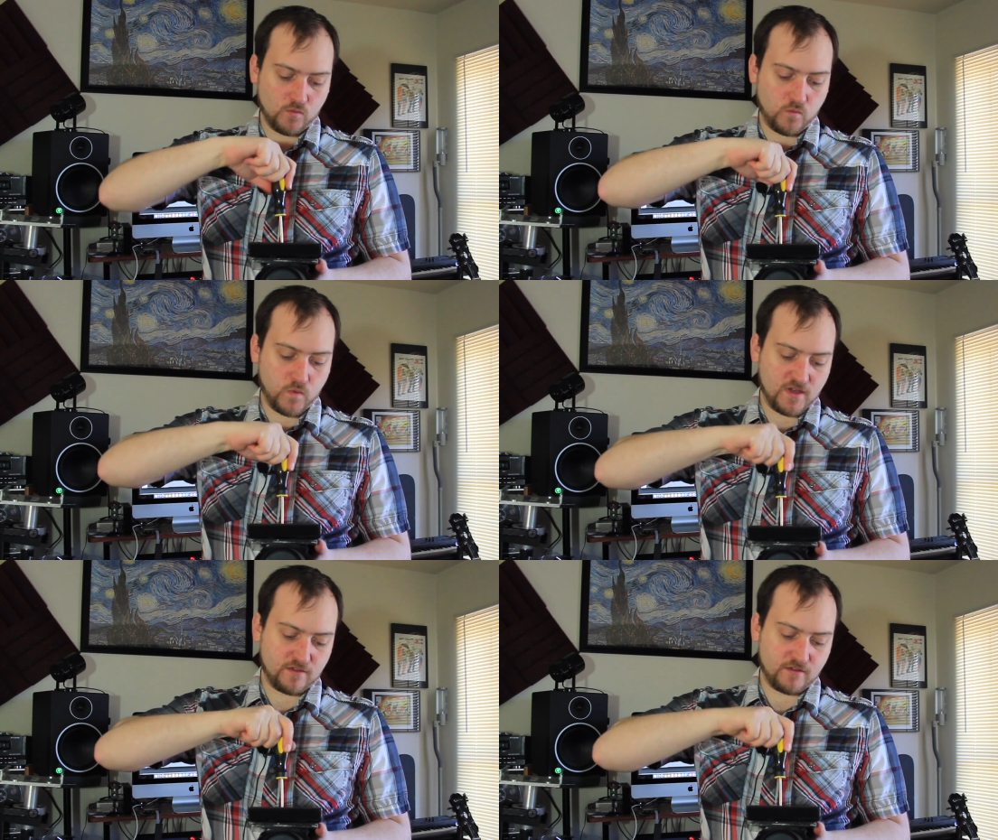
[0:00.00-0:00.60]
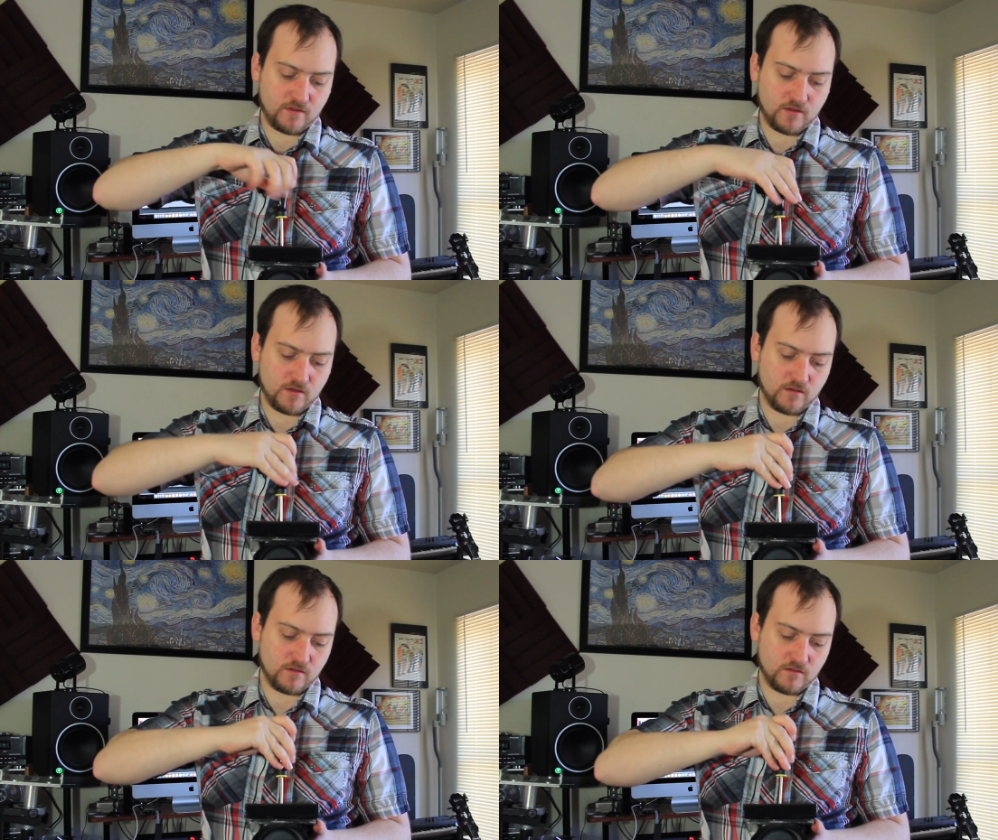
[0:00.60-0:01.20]
with
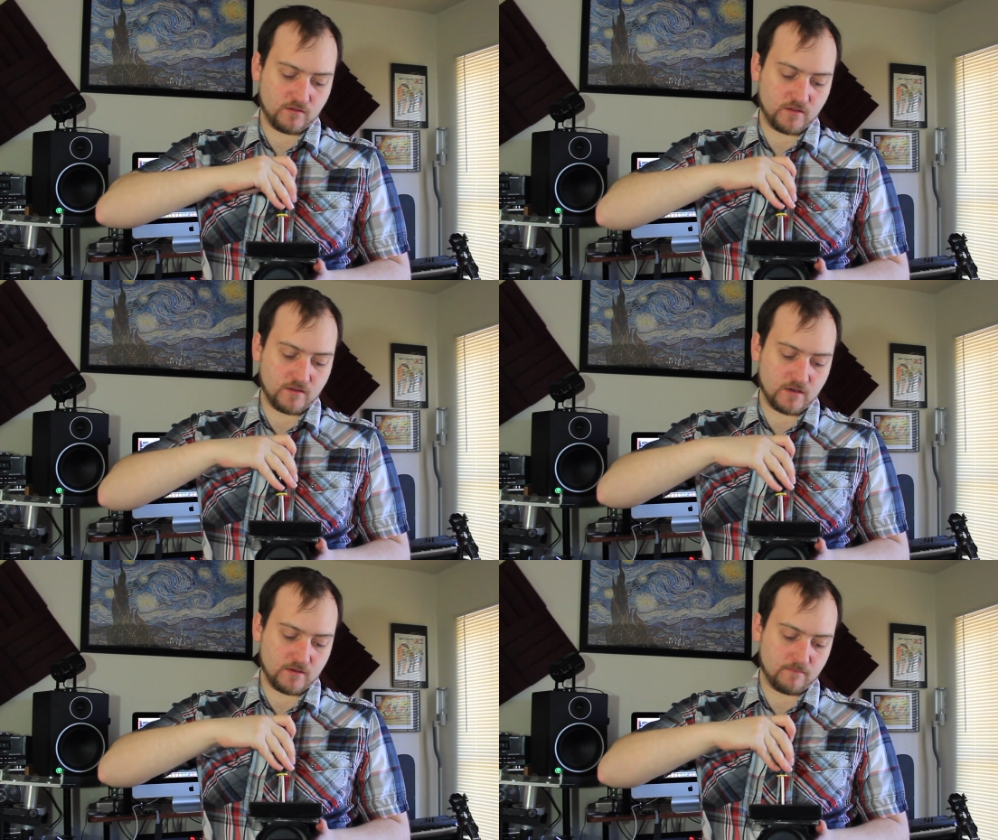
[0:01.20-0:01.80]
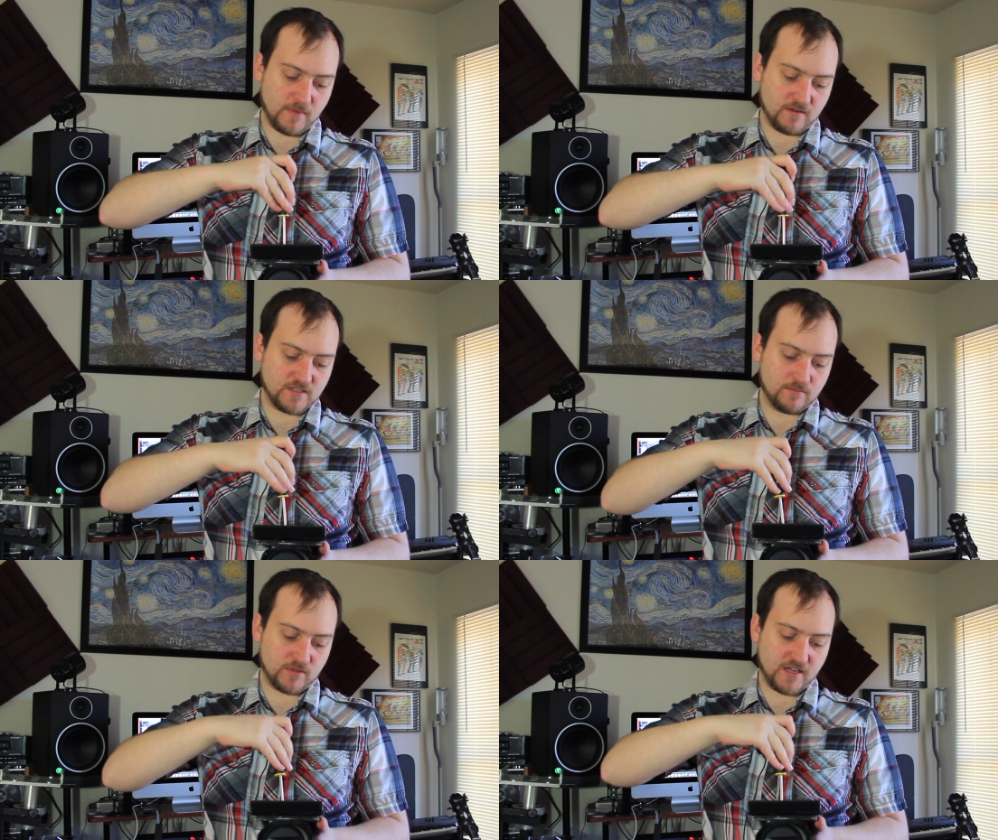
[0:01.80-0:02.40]
the
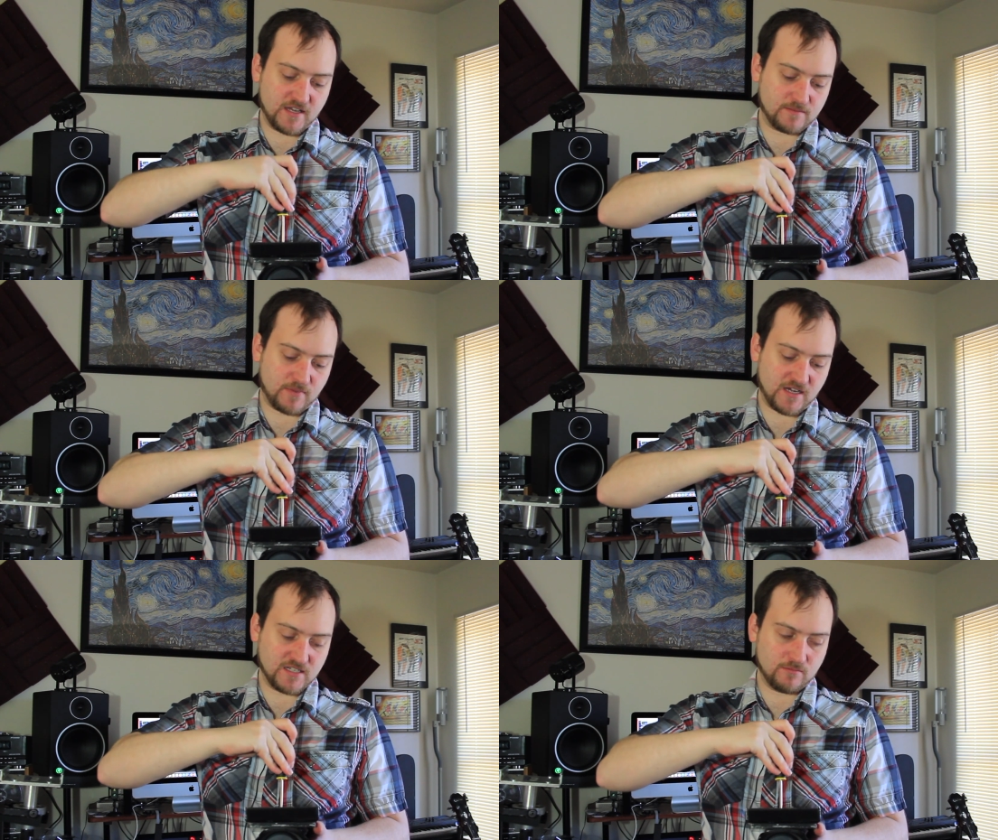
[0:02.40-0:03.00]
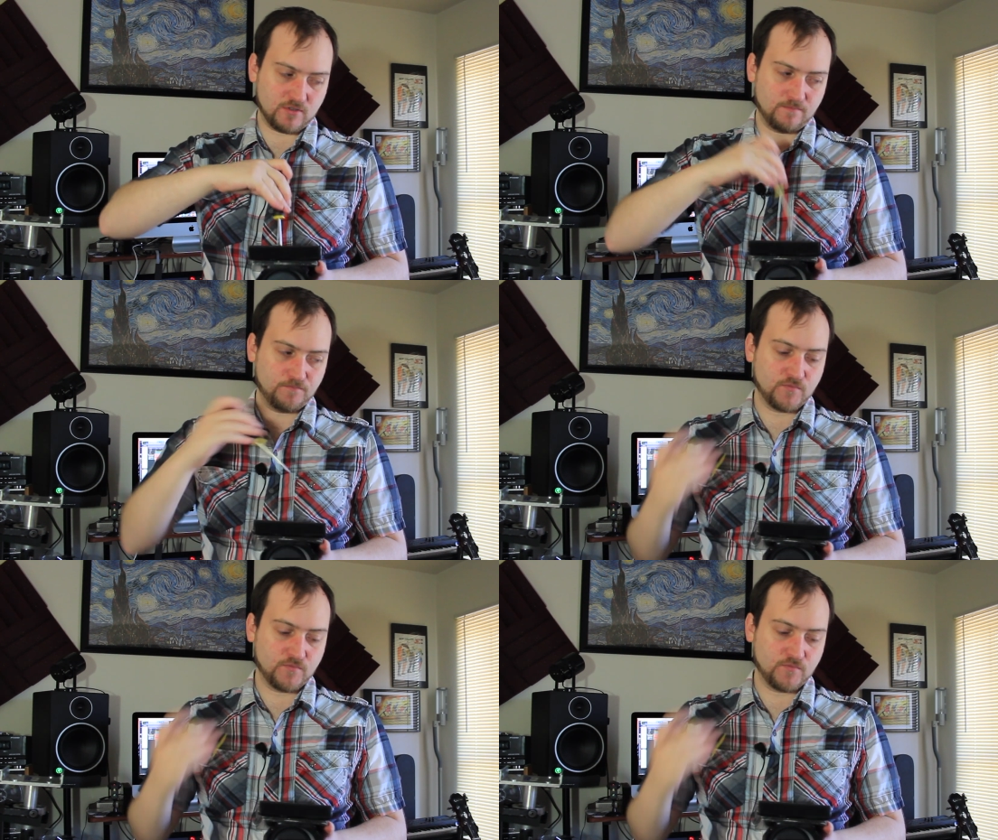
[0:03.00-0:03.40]
mounting plate as possible.